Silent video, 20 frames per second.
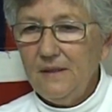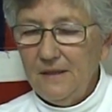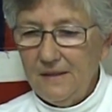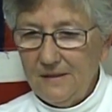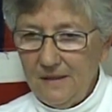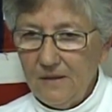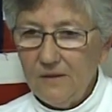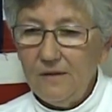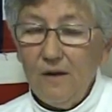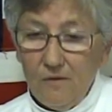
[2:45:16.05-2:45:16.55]

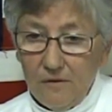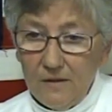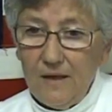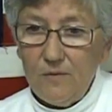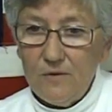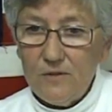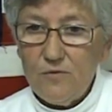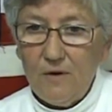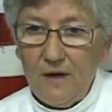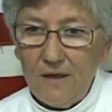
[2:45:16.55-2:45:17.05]
And no,
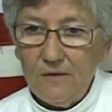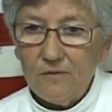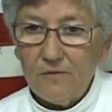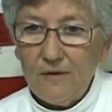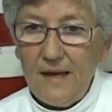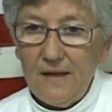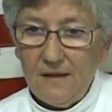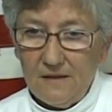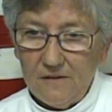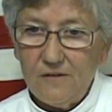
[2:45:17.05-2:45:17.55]
that was Ronald
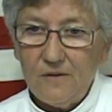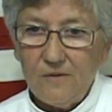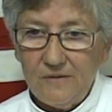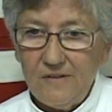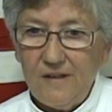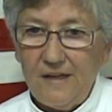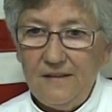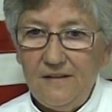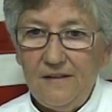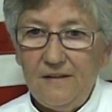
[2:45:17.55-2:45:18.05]
Reagan. So it
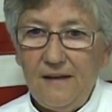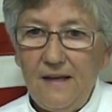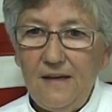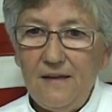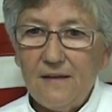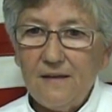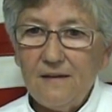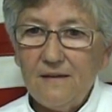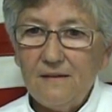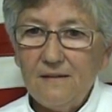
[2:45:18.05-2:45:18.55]
was
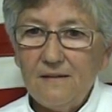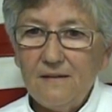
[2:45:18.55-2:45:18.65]
1980.